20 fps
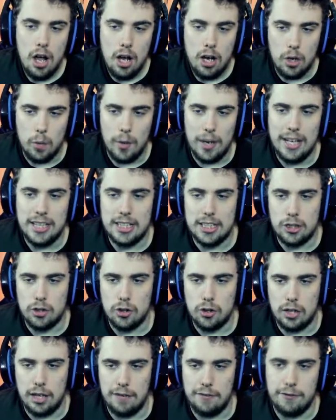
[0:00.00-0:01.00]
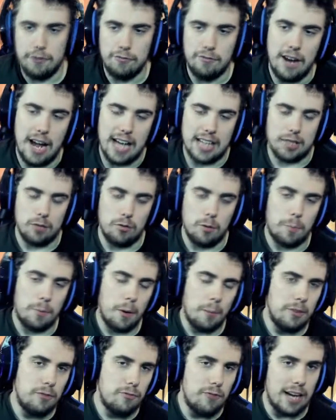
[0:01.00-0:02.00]
Luis is struggling for rest, so we'll
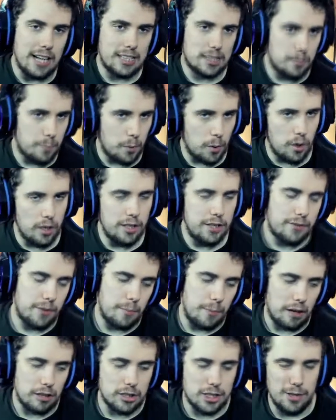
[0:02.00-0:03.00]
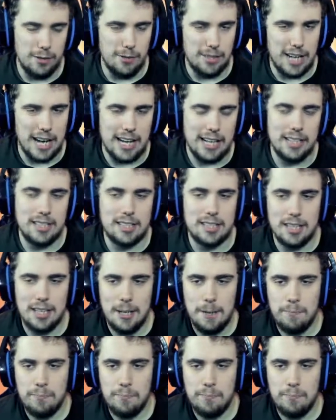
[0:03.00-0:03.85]
probably rest the boys for about 2 days